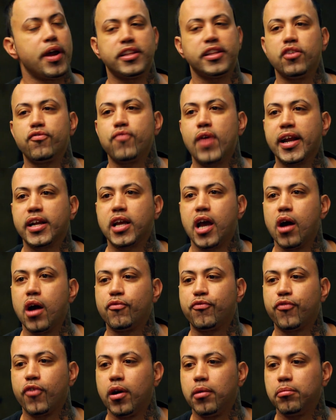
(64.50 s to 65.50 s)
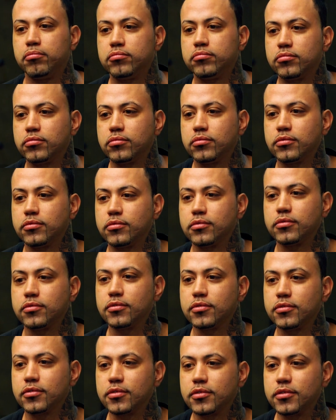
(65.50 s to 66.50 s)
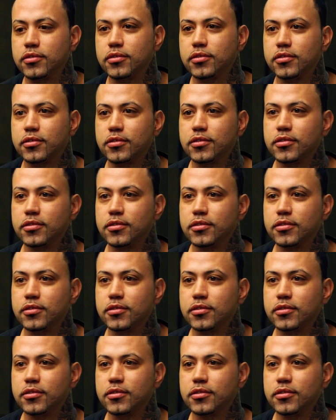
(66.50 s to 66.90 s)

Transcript: where'd the red come from? She hurt me, bro.